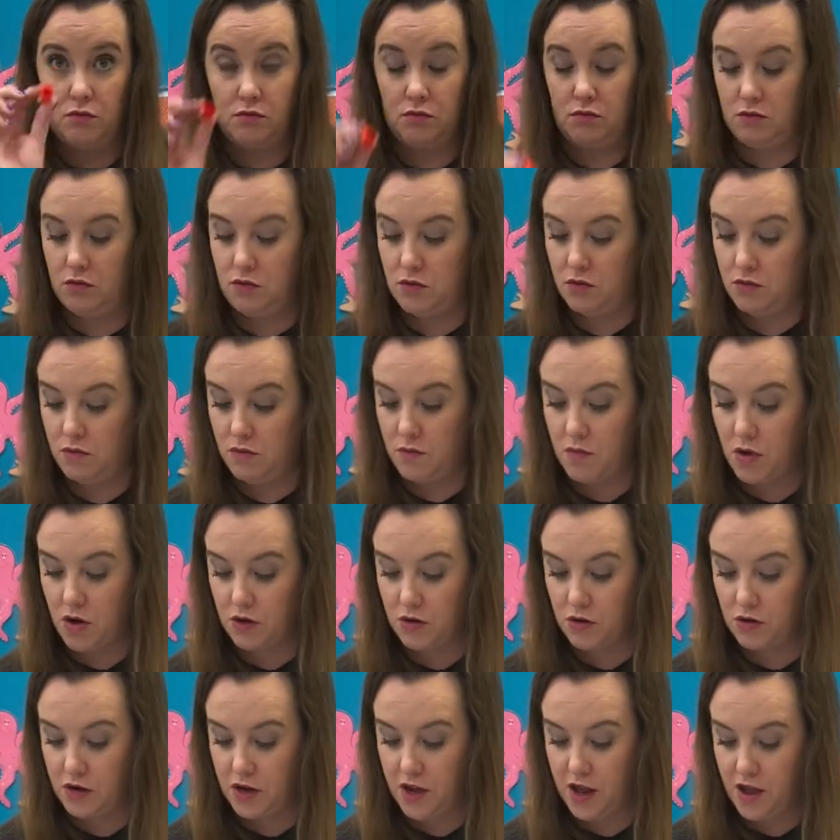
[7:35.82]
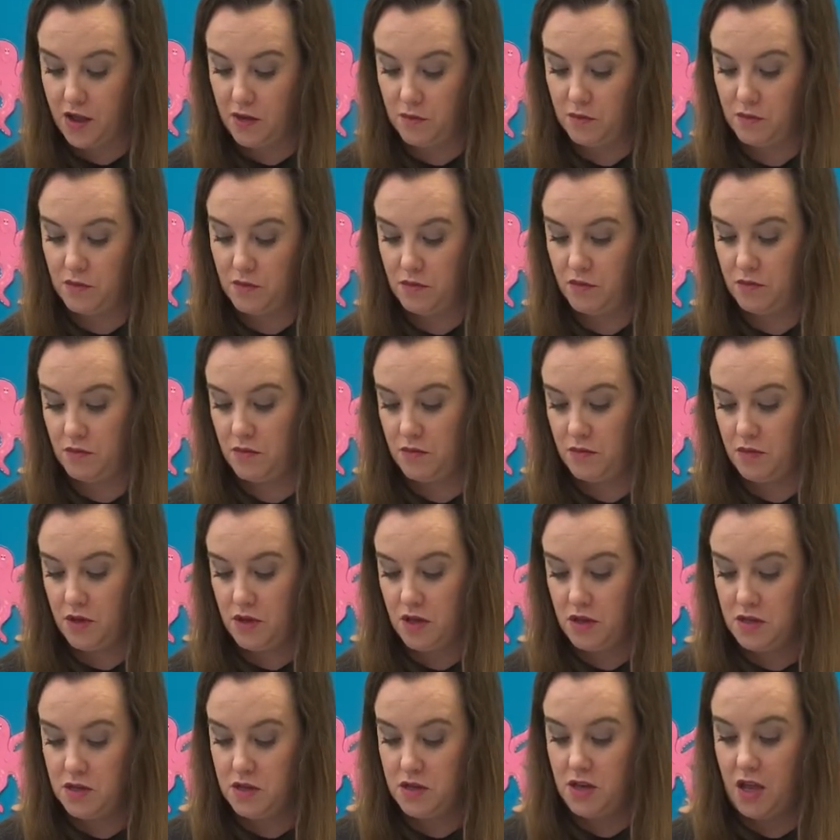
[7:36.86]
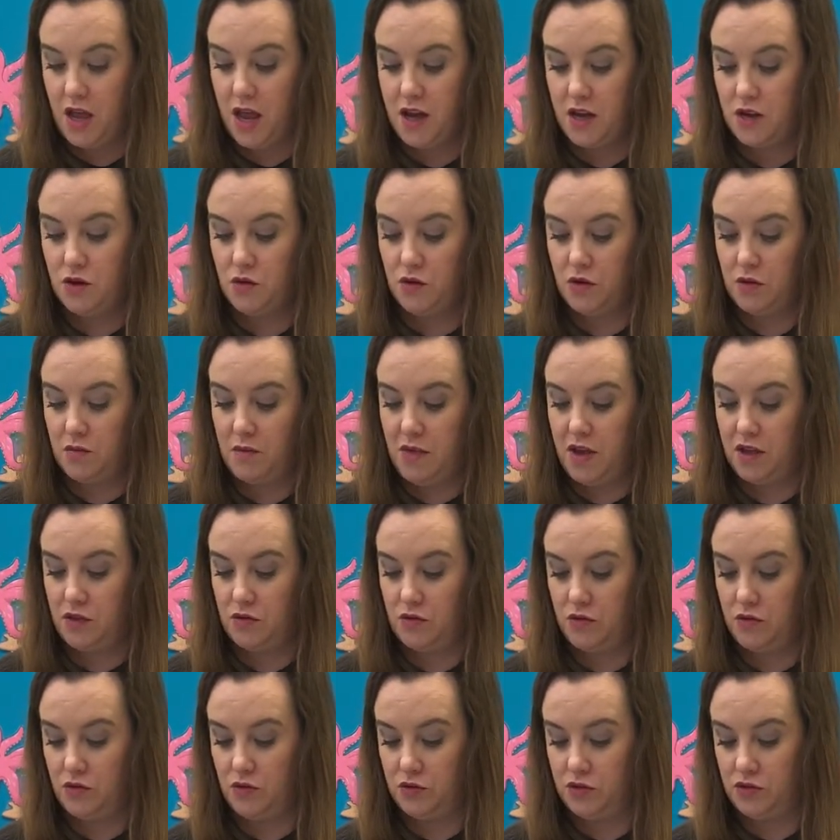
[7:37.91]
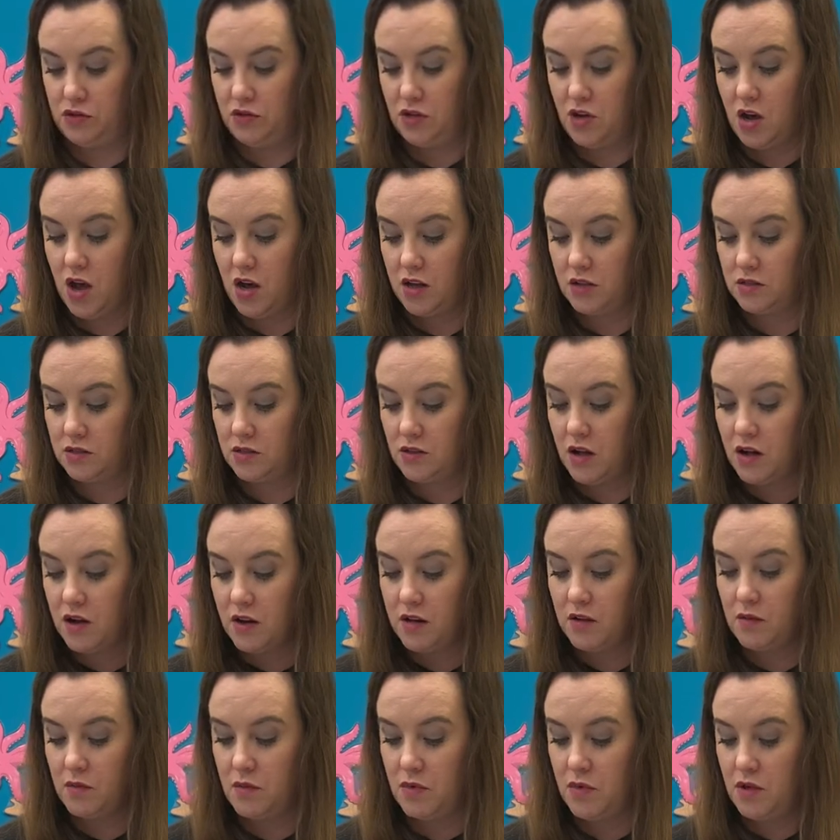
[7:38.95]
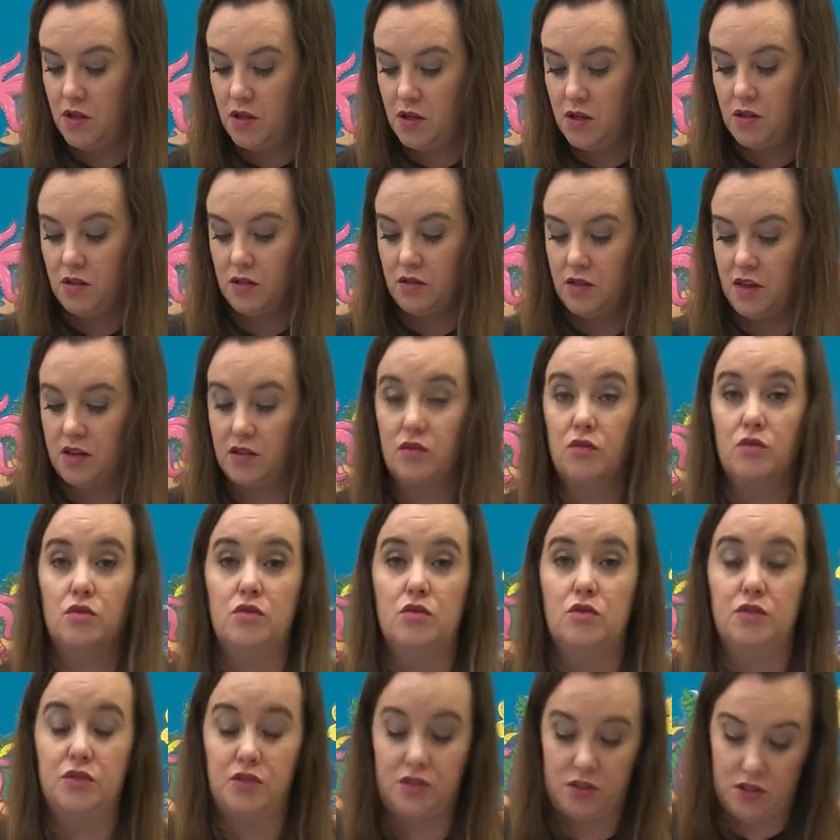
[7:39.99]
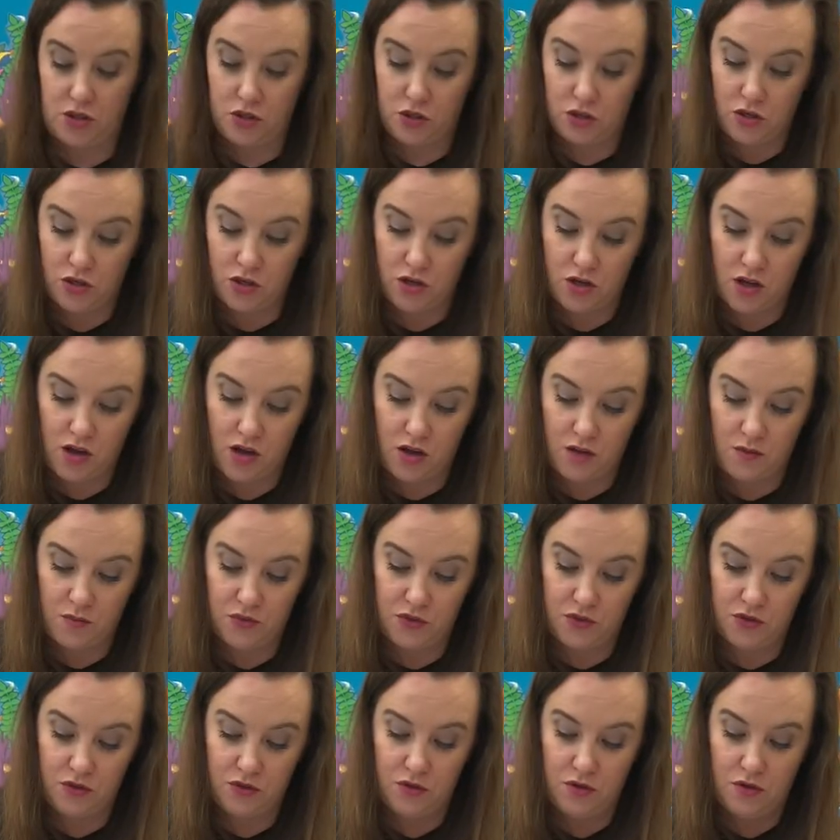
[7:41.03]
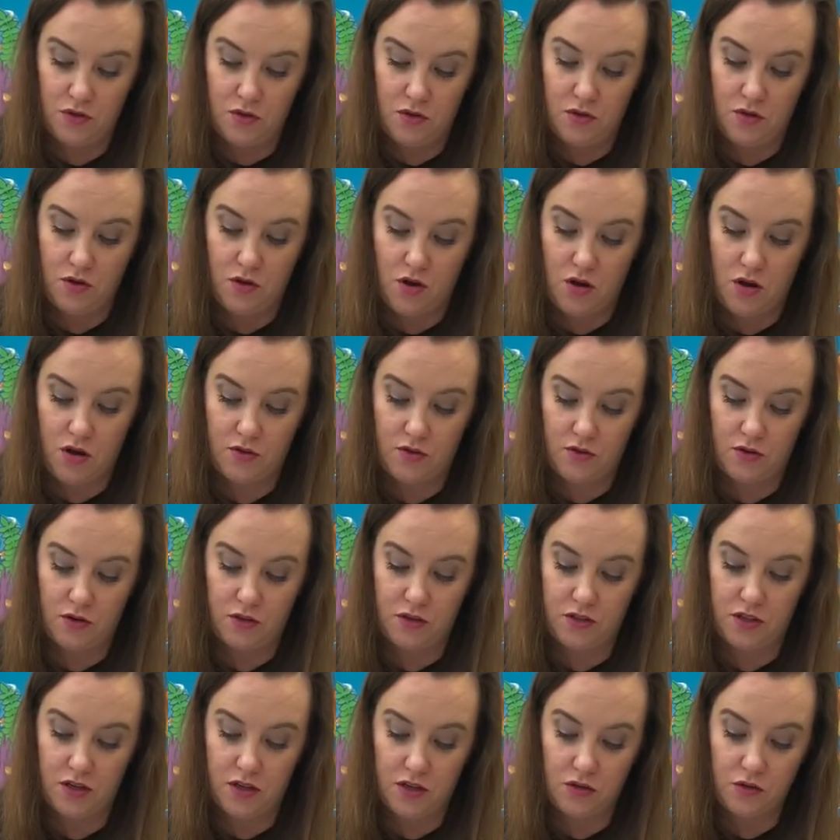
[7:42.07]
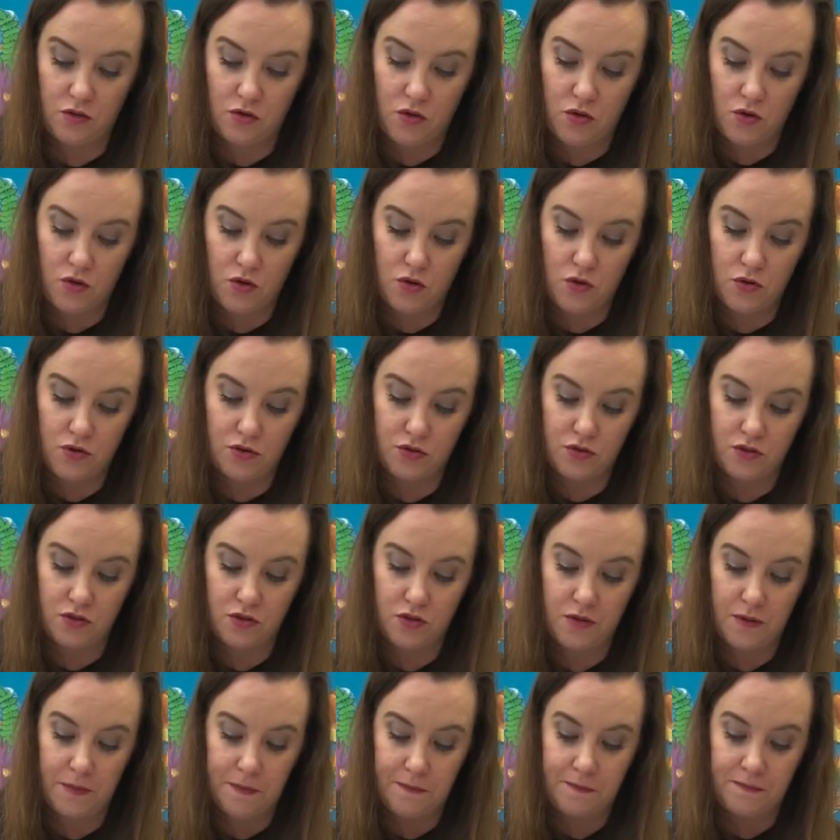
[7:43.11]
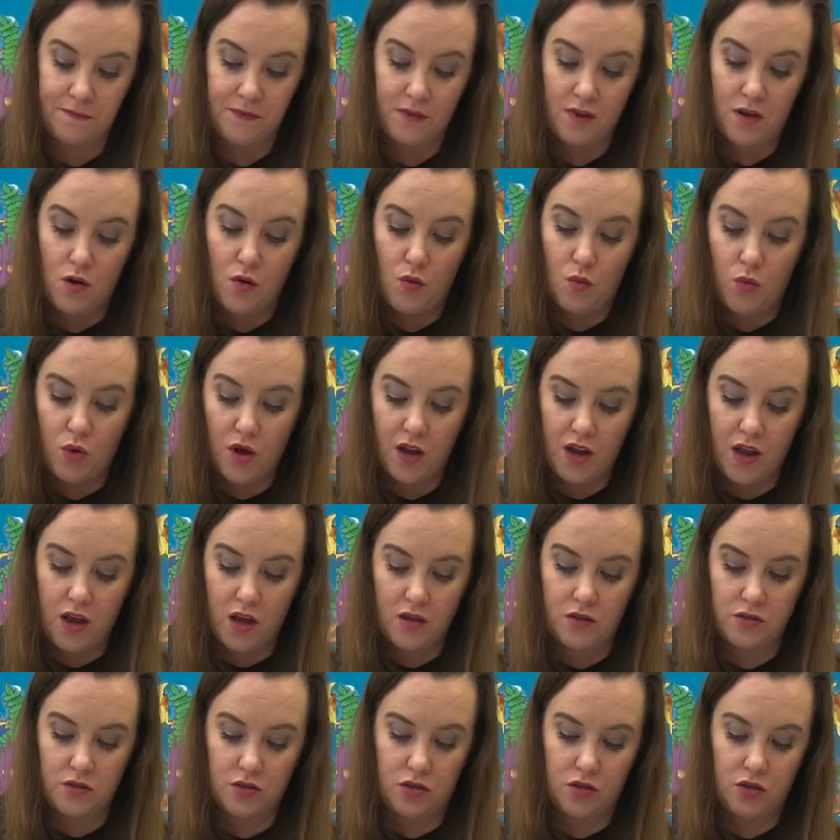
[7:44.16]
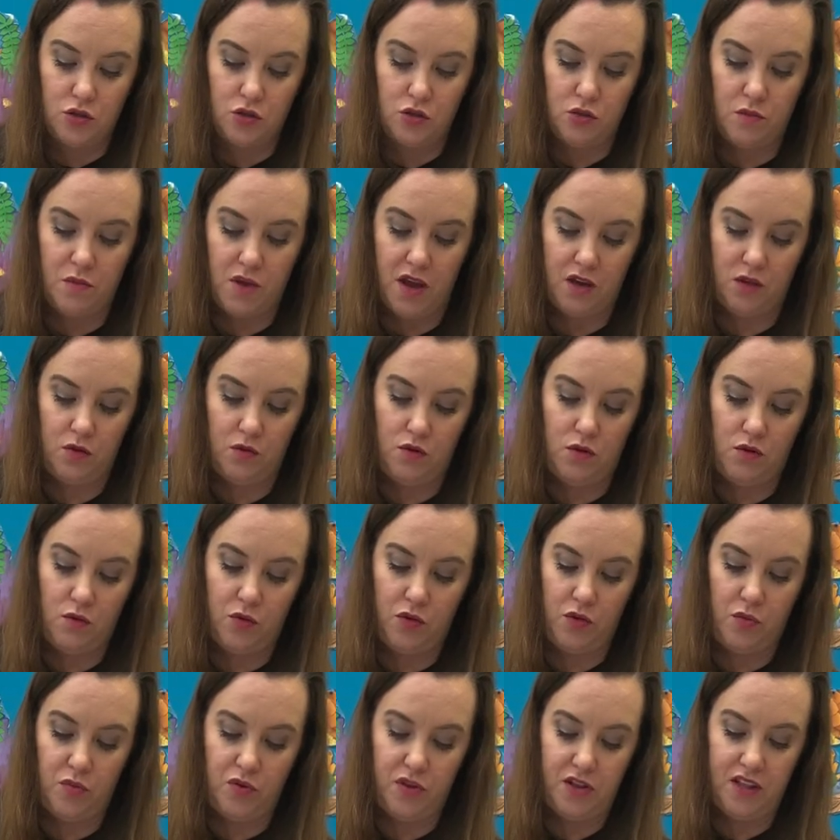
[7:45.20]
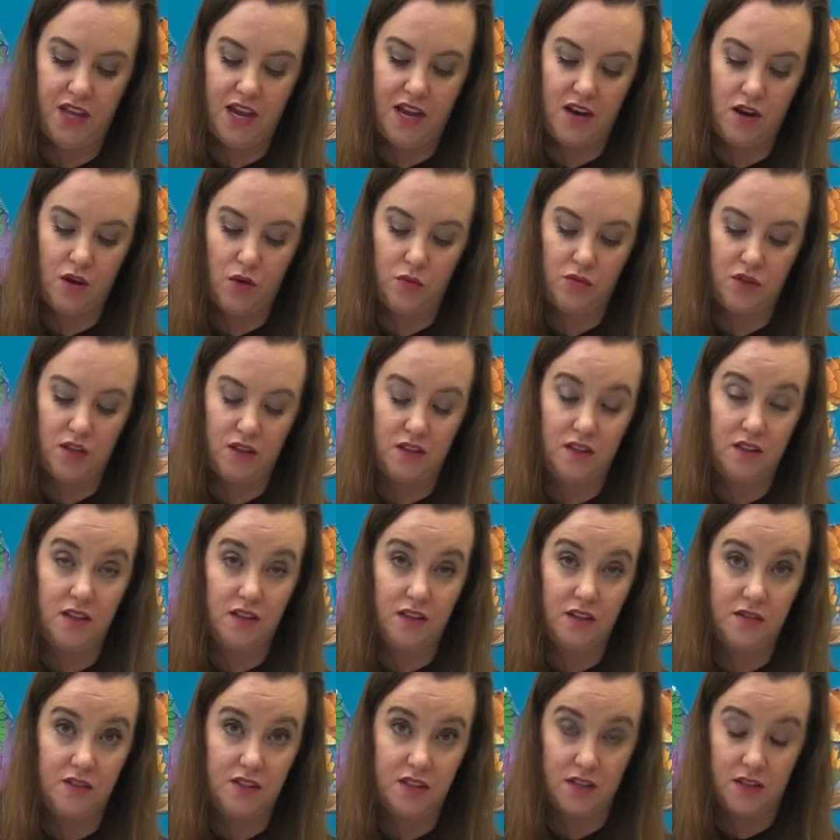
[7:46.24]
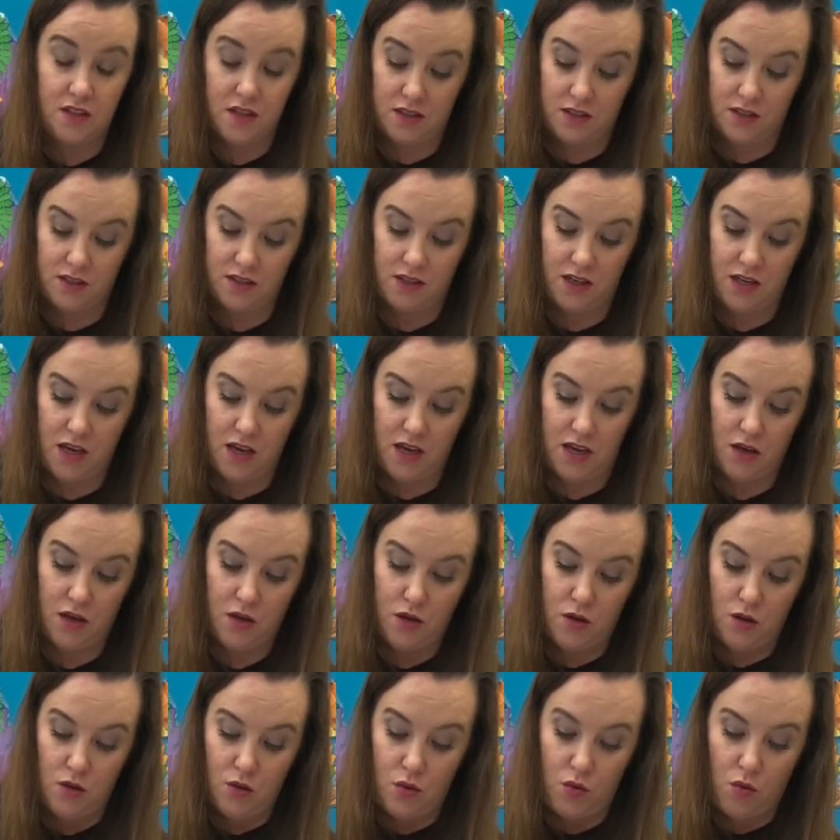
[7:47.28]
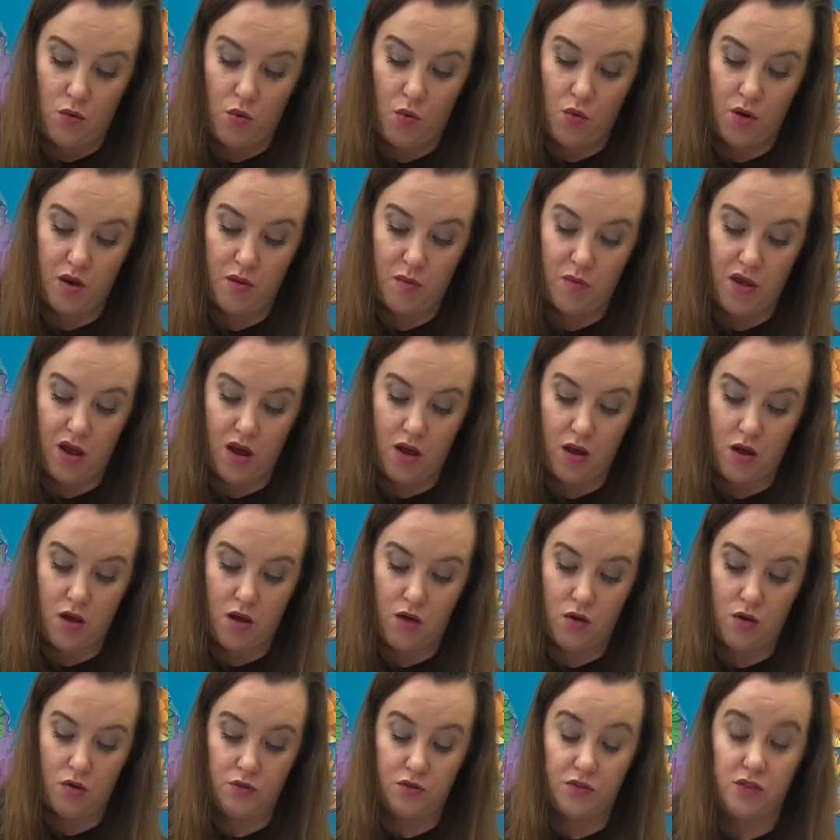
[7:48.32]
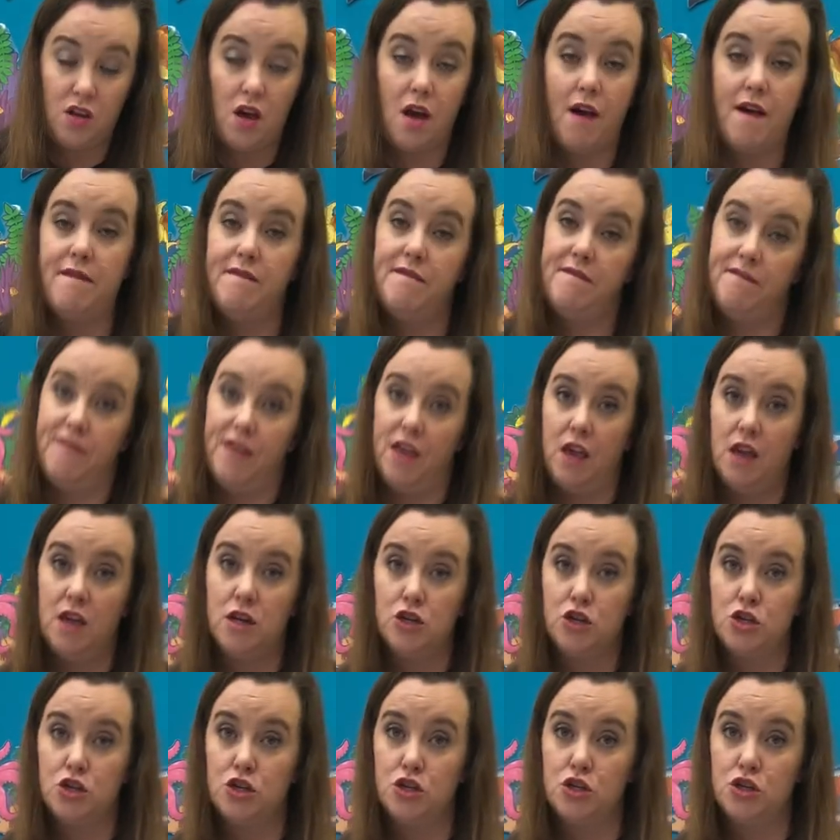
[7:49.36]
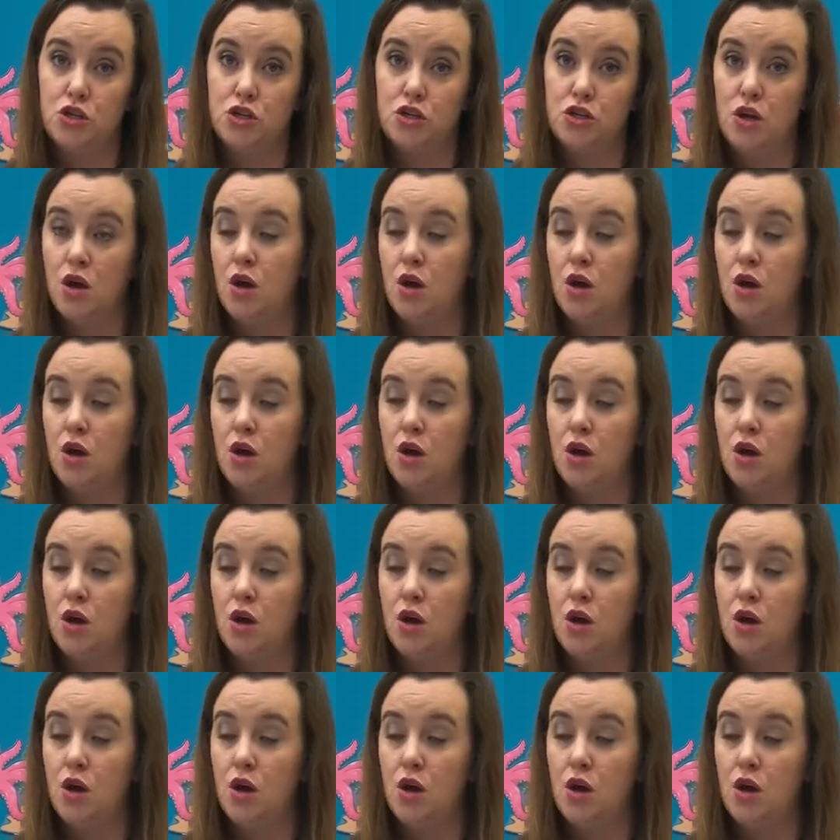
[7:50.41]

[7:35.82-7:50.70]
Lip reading: little marker cap and you can make little dots on them, like the little suction cups on their tentacles. What else could you make with Play-Doh that lives in the sea? What about a fish?